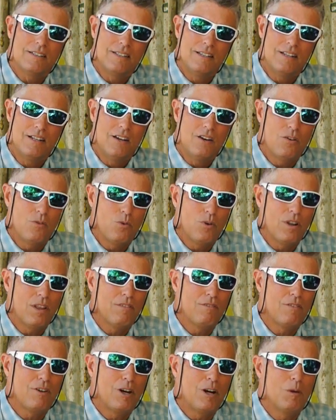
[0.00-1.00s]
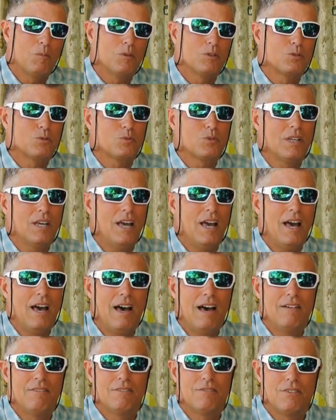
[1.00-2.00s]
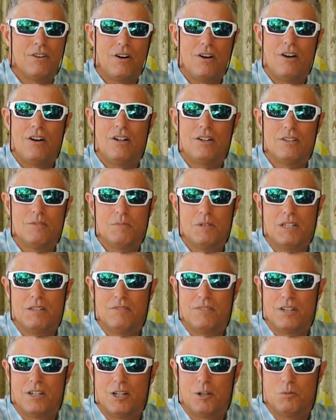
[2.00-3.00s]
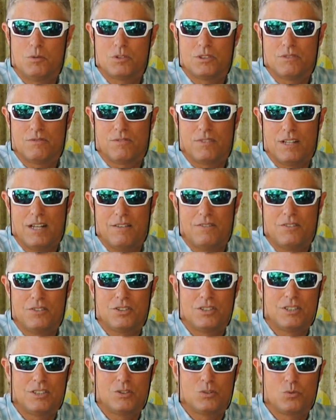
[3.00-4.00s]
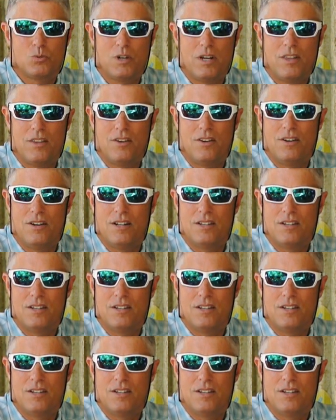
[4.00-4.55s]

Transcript: you know, one of the variables we have of all the many variables in fly fishing is weather,